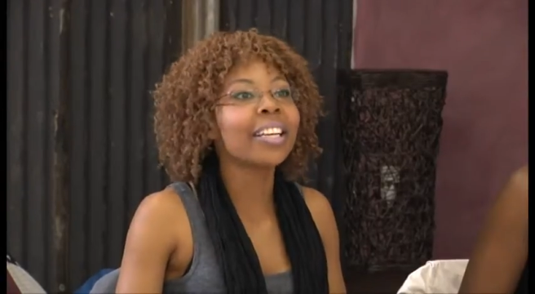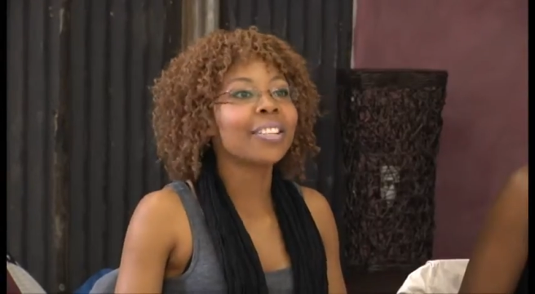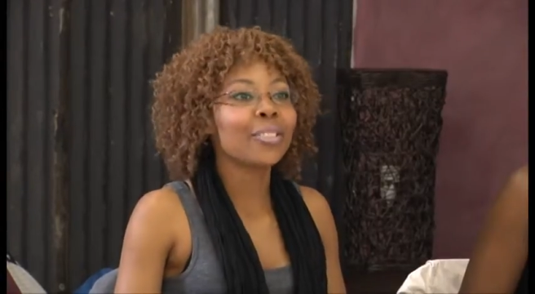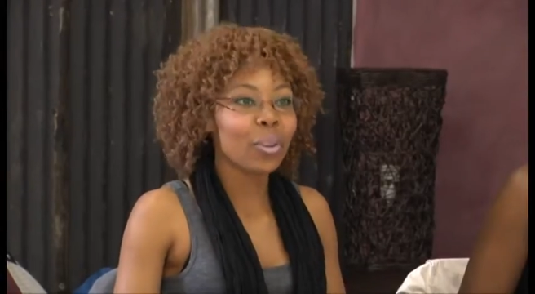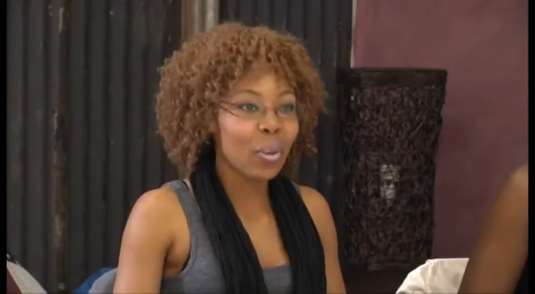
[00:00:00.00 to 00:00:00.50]

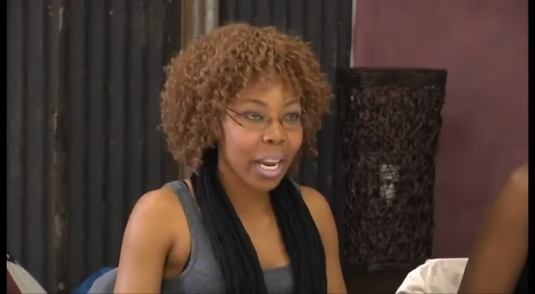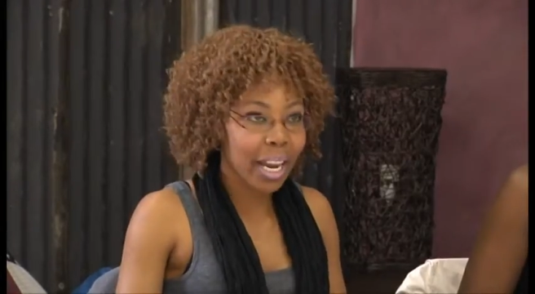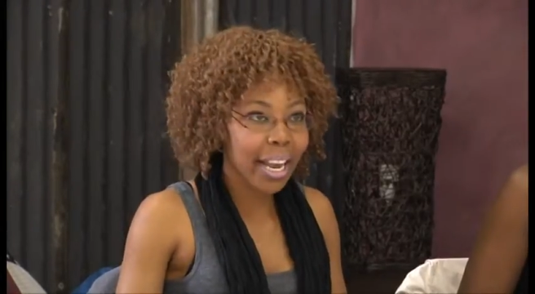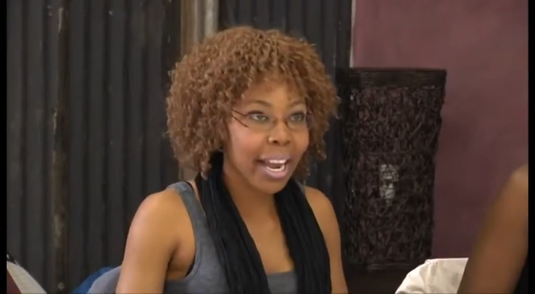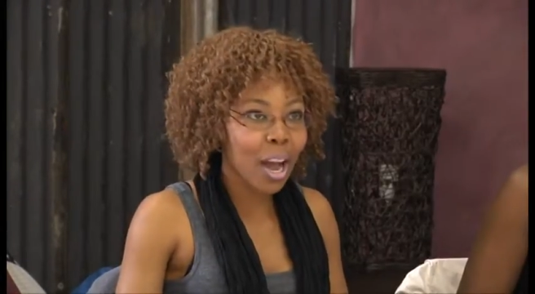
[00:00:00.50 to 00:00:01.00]
So I
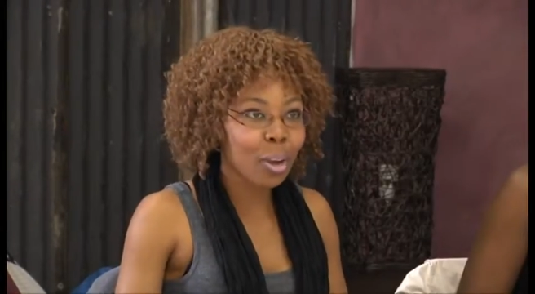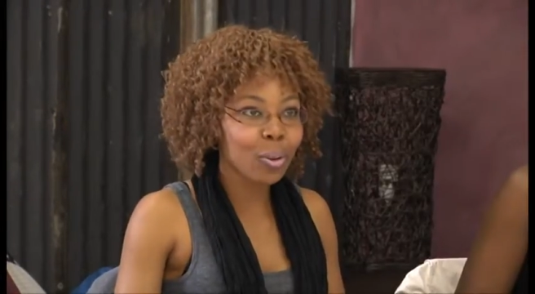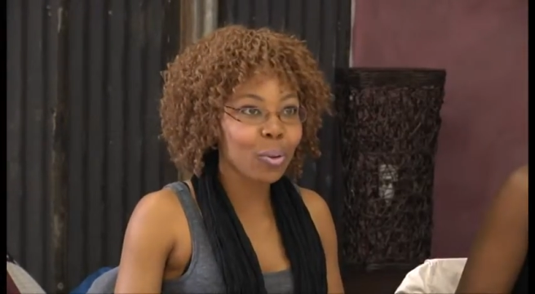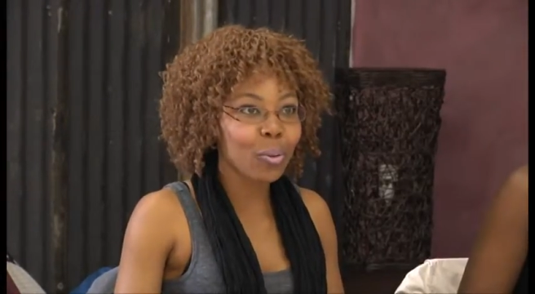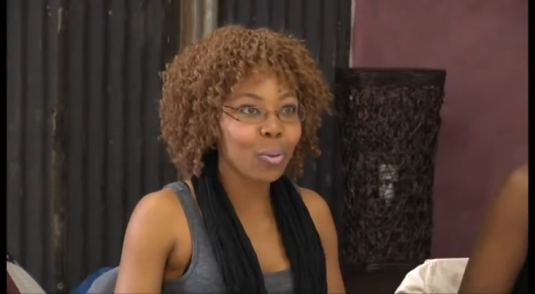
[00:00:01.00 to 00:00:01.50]
like how
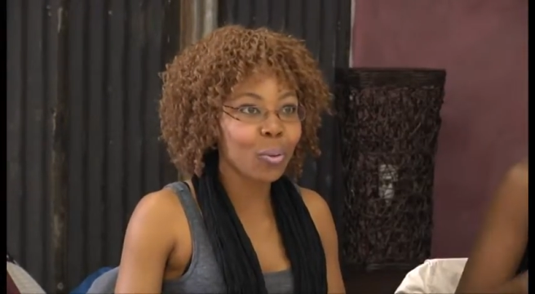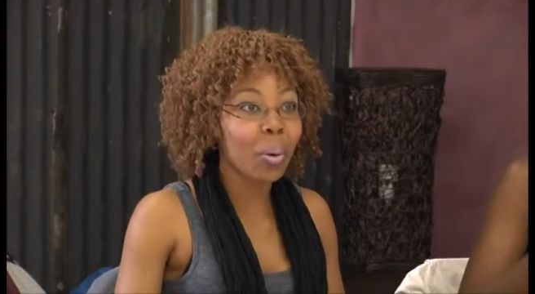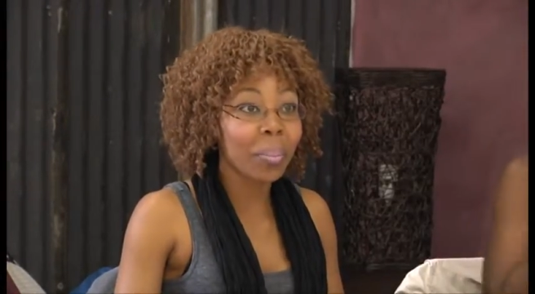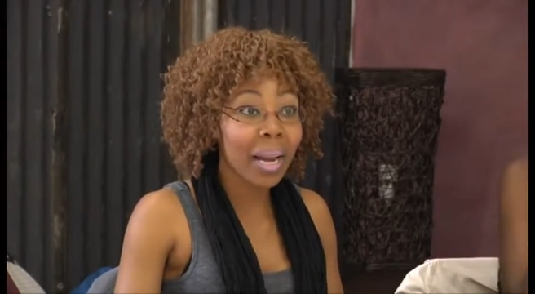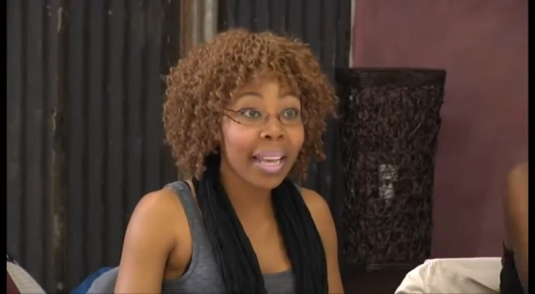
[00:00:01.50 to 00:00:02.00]
you, you
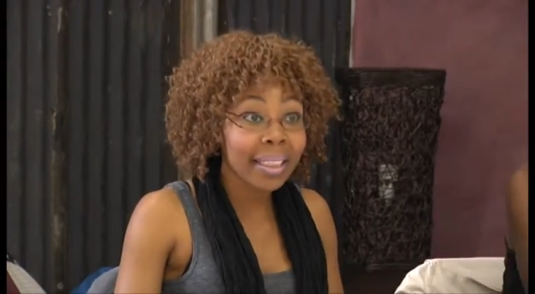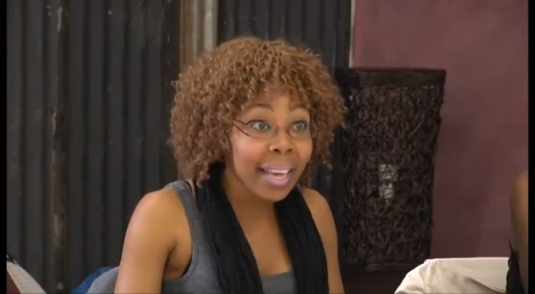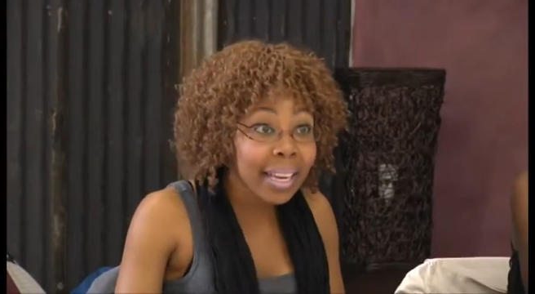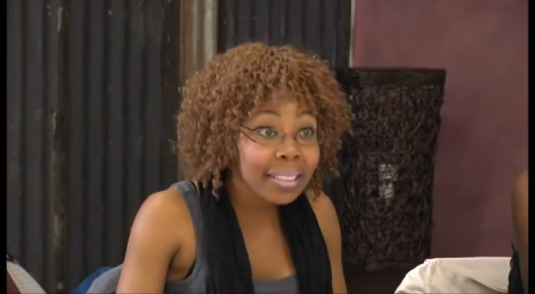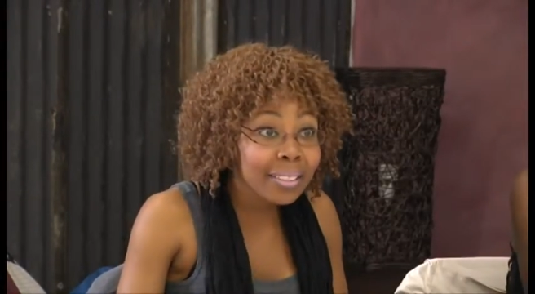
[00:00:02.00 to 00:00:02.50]
applied
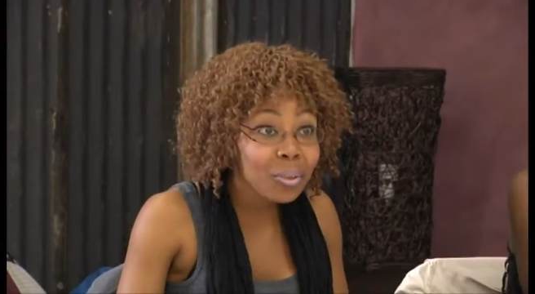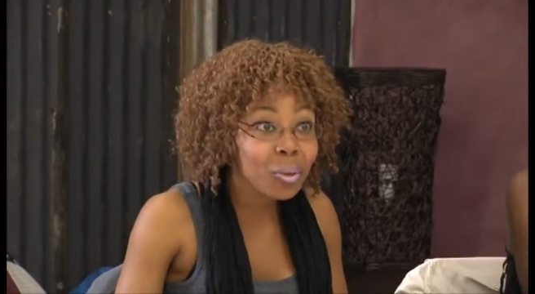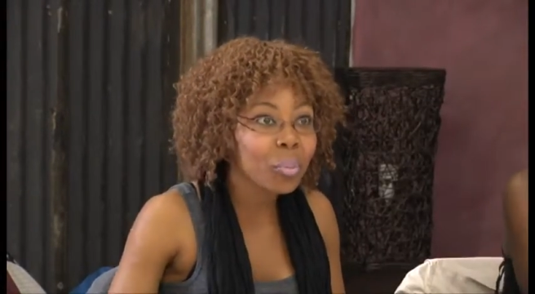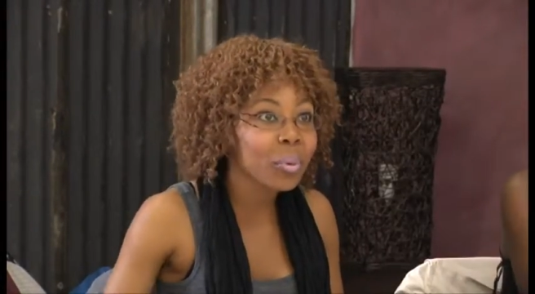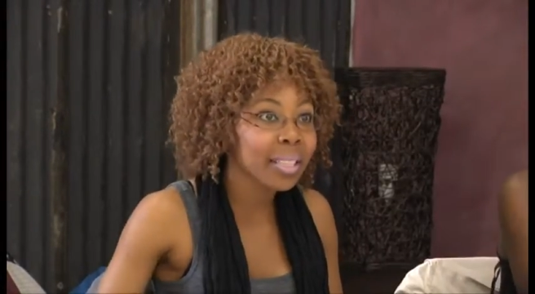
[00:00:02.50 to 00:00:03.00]
that to
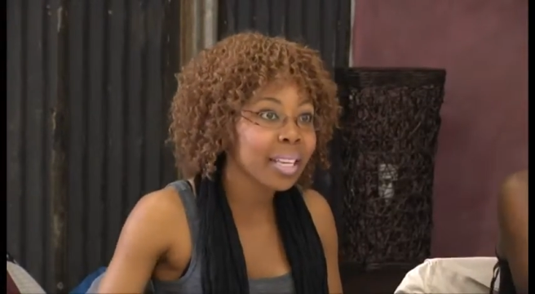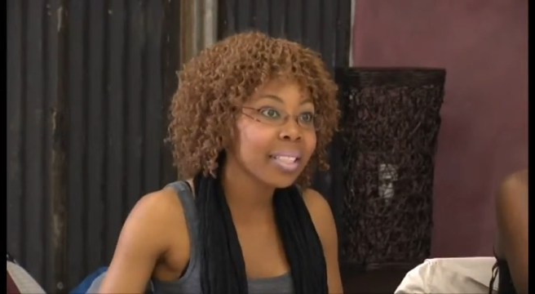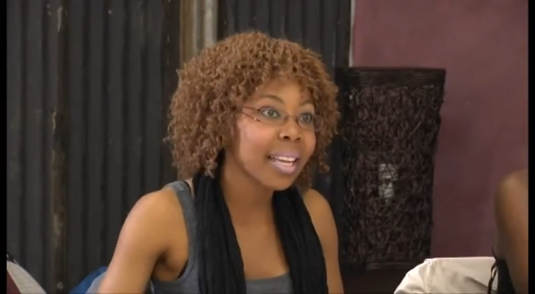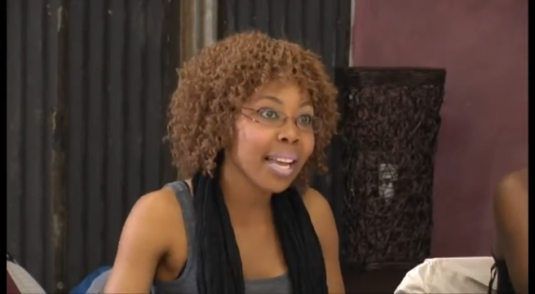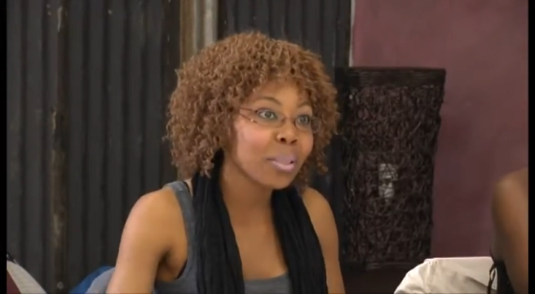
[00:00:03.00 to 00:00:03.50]
your
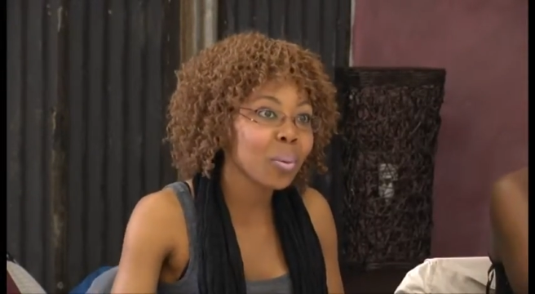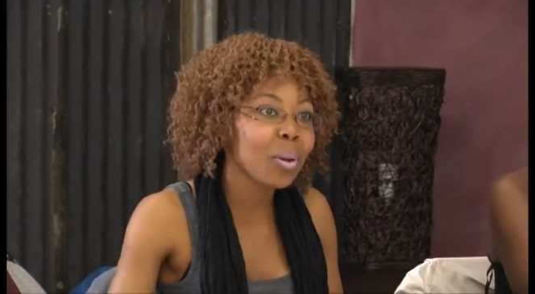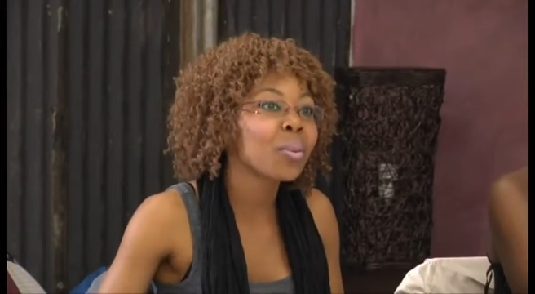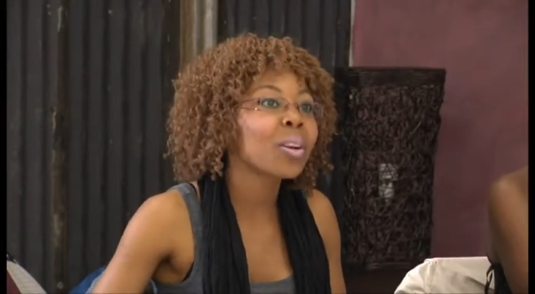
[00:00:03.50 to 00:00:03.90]
presenting as well.